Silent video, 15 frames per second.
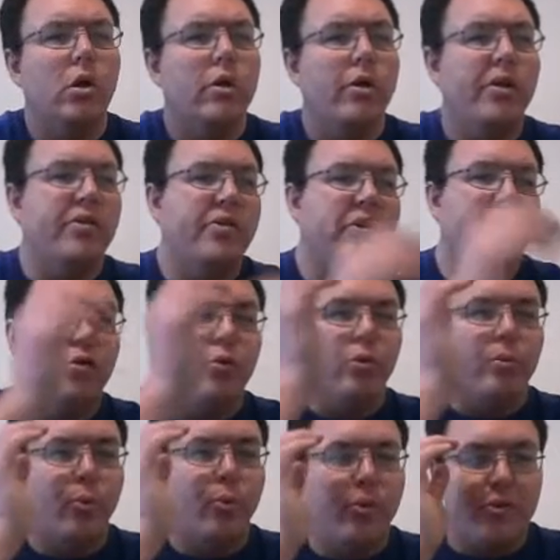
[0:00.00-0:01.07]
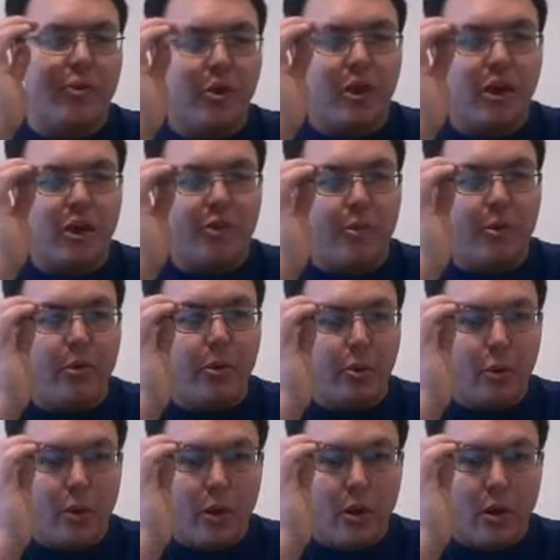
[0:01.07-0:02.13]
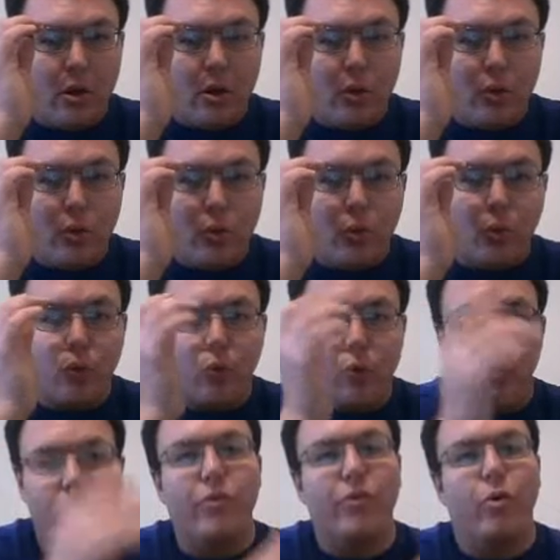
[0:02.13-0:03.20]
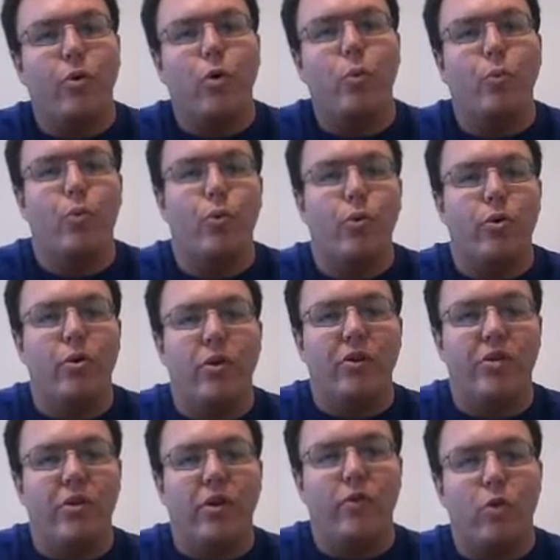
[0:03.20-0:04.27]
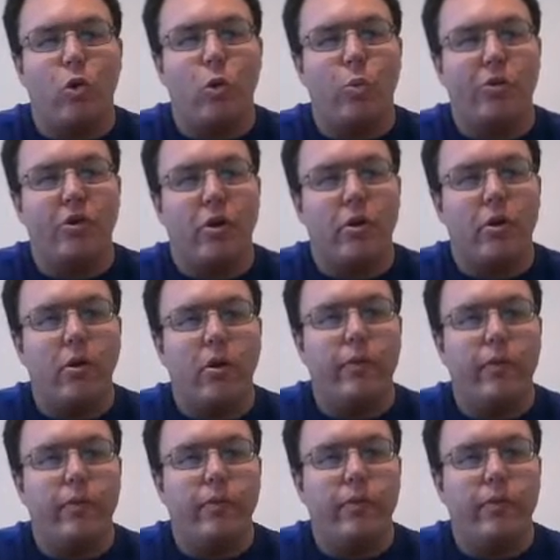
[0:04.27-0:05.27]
and sent to a prison hospital in New York, where his left arm was cut off.